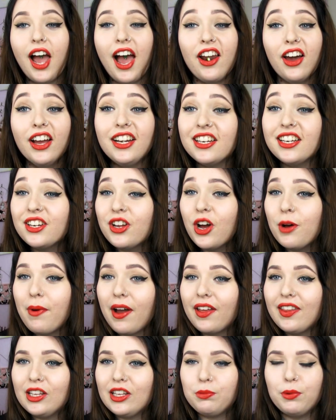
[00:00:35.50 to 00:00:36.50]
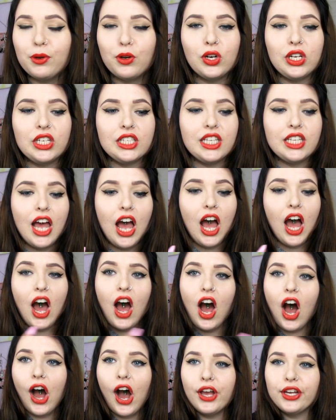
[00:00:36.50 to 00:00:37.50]
and I didn't know about this because
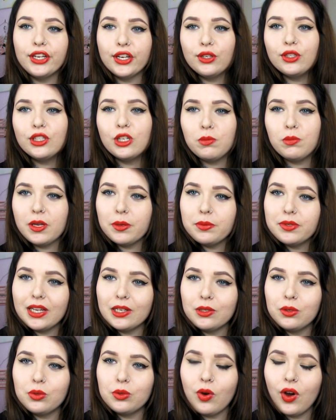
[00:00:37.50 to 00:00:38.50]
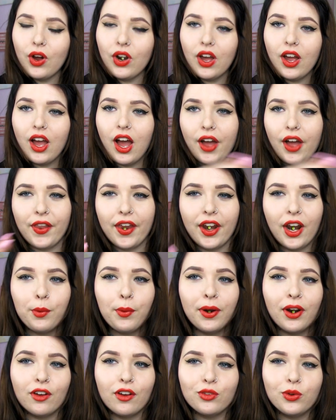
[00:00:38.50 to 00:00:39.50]
I used to be obsessed with Twilight, and then I
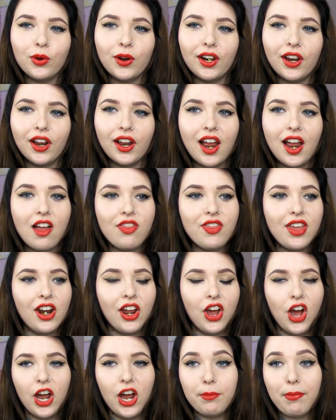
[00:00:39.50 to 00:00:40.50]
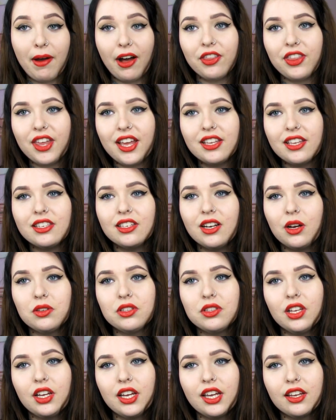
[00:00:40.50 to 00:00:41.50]
went off Twilight, and then I heard about this and I was
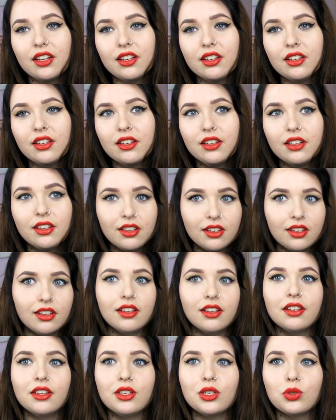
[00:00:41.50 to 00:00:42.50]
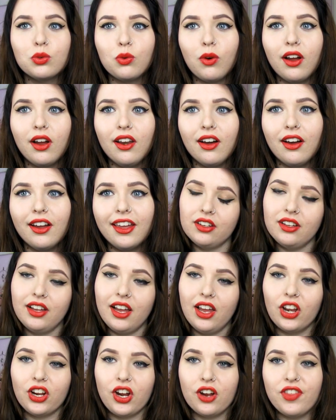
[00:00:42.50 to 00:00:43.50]
like, Twilight.
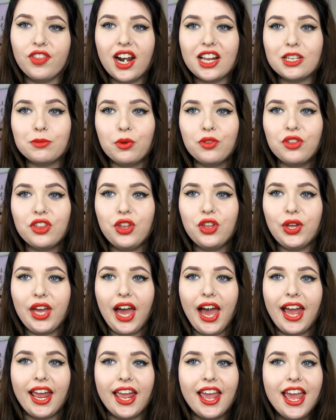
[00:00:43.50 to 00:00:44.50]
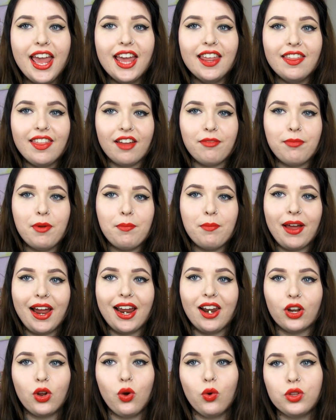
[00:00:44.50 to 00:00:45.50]
And like over the last month in the UK, they've been playing
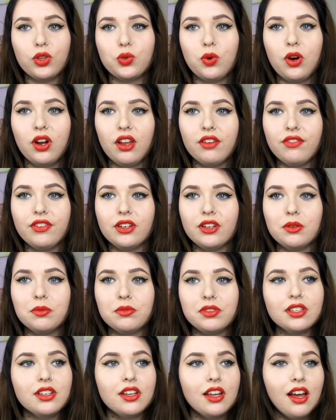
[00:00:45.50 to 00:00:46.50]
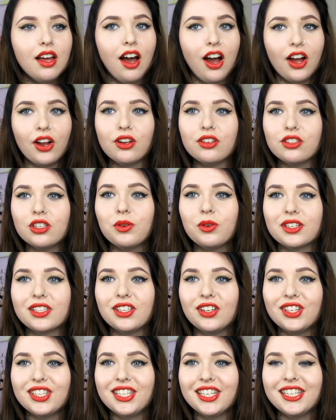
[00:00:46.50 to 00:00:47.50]
like all the Twilight films. I got so
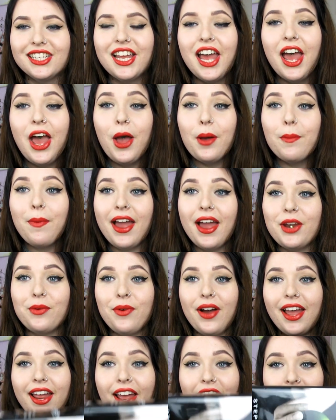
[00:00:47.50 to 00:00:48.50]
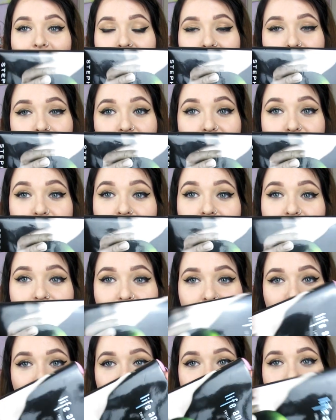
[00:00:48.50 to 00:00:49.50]
excited. But anyway, I haven't actually read
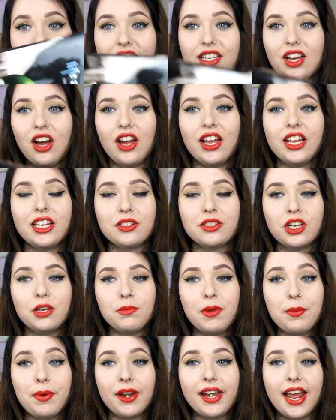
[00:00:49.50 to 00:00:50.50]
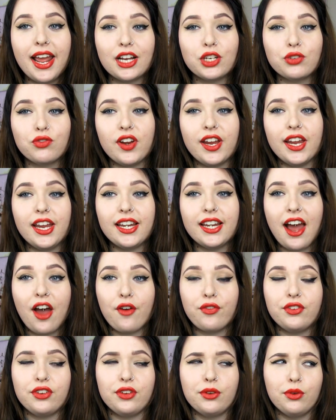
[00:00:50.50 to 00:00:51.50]
this yet. It's going to be my next read
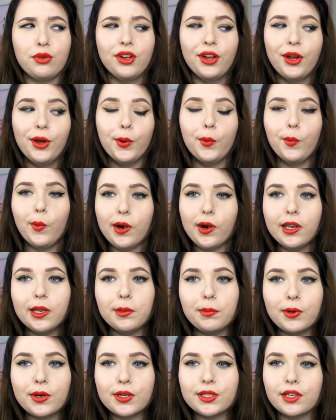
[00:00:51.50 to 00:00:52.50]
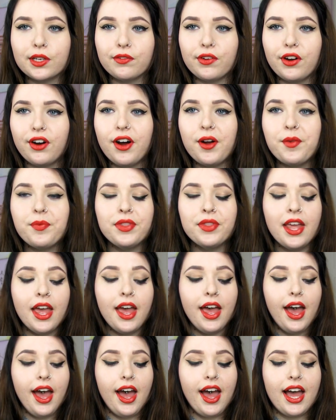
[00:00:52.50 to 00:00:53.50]
after one of the books I've got.
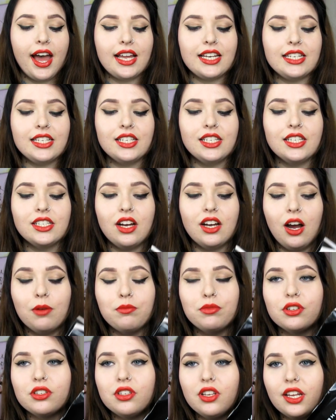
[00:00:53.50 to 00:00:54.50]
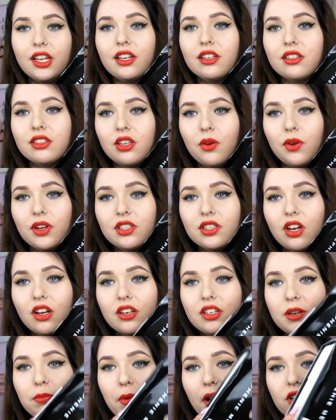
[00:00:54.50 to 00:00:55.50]
And I'm just like so
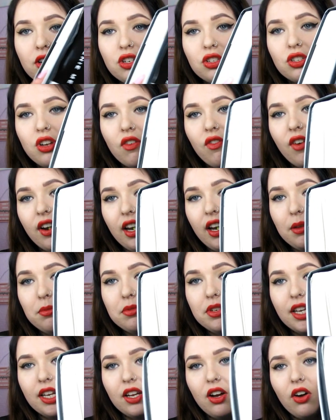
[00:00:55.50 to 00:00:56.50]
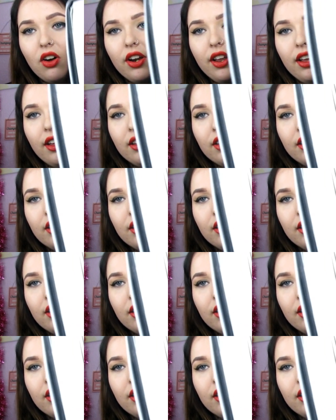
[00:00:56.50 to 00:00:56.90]
excited. But I just got red lipstick on it.